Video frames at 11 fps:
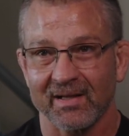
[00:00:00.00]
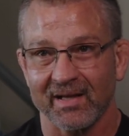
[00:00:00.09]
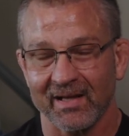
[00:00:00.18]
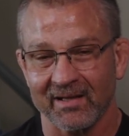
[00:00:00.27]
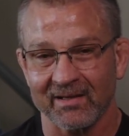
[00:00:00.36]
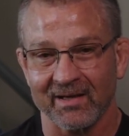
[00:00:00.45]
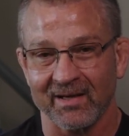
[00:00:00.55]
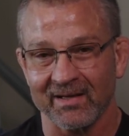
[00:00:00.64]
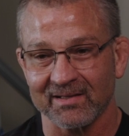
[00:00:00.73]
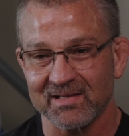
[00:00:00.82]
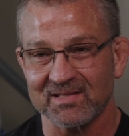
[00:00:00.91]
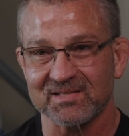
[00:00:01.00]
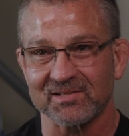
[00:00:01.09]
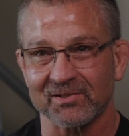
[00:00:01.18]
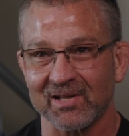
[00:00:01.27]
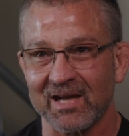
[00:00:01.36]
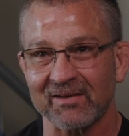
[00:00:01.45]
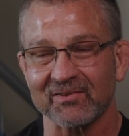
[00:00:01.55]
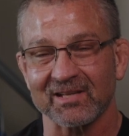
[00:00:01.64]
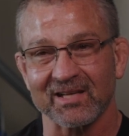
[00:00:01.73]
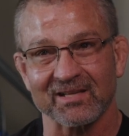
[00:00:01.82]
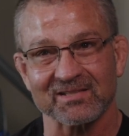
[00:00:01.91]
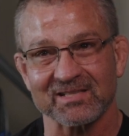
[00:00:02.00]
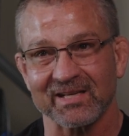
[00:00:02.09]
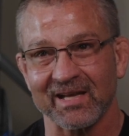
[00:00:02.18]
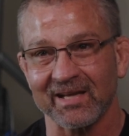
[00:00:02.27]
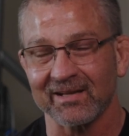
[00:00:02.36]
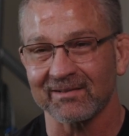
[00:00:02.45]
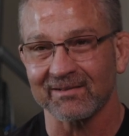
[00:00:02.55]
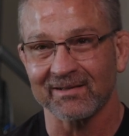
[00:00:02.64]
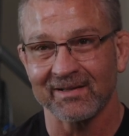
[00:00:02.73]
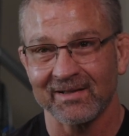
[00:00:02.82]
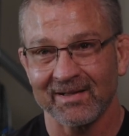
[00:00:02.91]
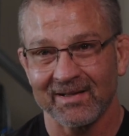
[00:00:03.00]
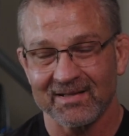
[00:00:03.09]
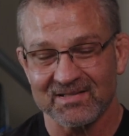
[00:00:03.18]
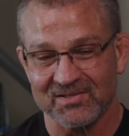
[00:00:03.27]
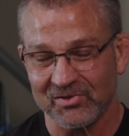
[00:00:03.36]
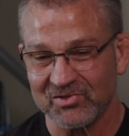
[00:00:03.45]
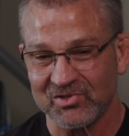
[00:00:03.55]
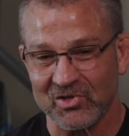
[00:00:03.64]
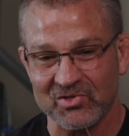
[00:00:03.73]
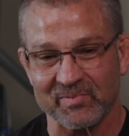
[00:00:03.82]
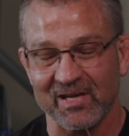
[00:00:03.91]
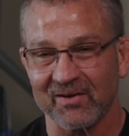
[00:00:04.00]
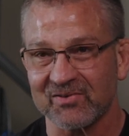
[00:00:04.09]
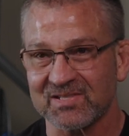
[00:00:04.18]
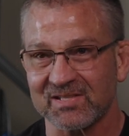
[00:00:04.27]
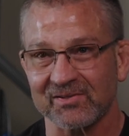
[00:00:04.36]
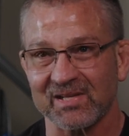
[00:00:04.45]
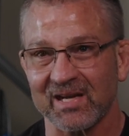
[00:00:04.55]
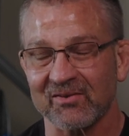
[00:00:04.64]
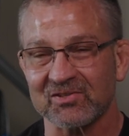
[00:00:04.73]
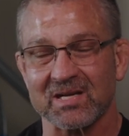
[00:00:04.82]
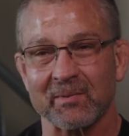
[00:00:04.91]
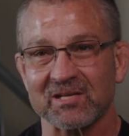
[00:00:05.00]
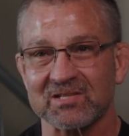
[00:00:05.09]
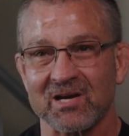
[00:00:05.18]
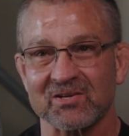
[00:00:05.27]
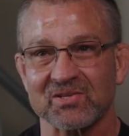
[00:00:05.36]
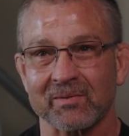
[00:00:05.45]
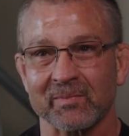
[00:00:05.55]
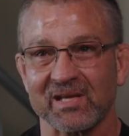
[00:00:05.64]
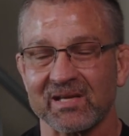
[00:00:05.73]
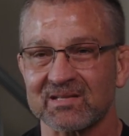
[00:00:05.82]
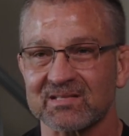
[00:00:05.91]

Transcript: And he's still alive and kicking today and still shows me every single day. Every time I talk to him, he